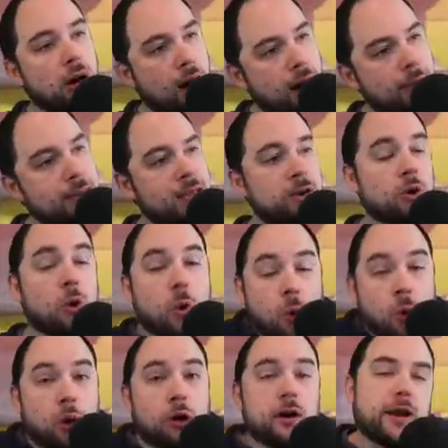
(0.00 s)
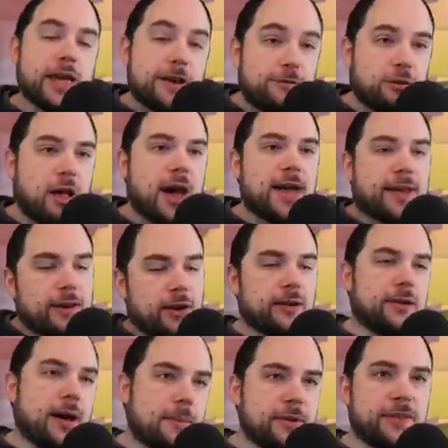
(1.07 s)
I mean, or if like
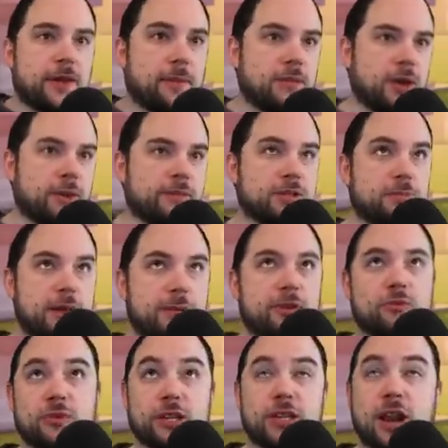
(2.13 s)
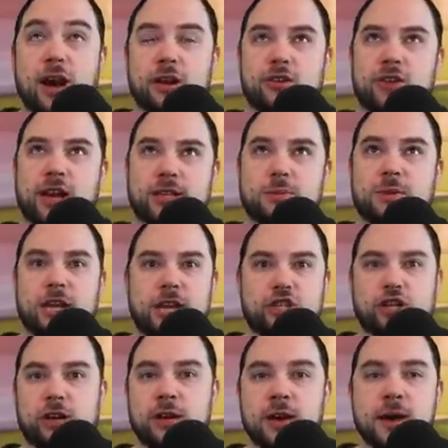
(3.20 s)
I'm a dum dum is maybe really not a good
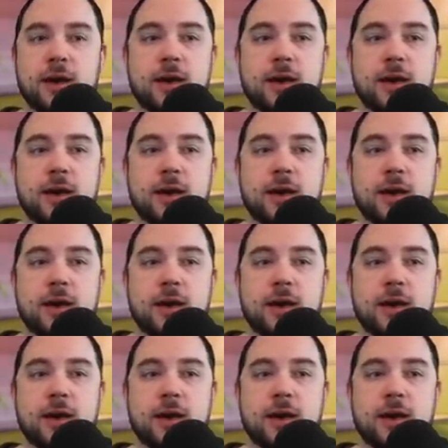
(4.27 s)
explanation.